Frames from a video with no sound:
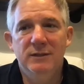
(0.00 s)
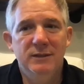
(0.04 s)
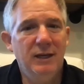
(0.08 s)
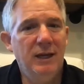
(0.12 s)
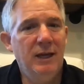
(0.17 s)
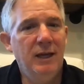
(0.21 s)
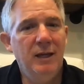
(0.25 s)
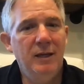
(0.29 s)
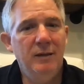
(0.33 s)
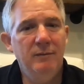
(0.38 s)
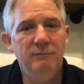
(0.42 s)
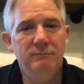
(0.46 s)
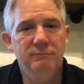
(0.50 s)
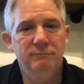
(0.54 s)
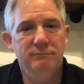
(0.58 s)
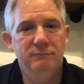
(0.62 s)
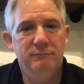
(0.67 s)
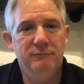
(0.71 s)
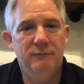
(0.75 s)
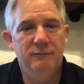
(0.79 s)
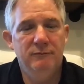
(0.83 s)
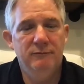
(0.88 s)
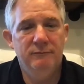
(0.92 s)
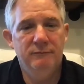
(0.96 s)
same
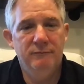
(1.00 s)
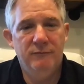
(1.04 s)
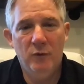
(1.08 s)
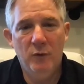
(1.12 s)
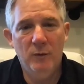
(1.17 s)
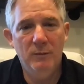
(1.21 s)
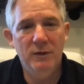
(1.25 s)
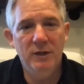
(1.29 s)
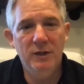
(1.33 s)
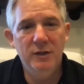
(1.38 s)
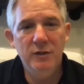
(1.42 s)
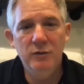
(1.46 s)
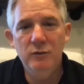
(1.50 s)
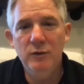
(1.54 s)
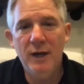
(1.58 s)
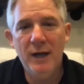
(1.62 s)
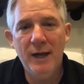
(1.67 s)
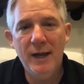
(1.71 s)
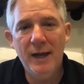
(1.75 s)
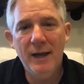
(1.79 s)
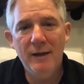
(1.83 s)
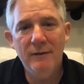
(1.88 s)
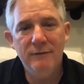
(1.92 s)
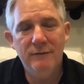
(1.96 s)
formula you
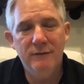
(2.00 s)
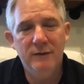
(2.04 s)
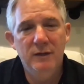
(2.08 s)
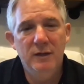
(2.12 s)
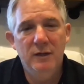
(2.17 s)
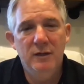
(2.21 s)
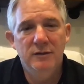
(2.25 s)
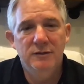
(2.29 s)
have.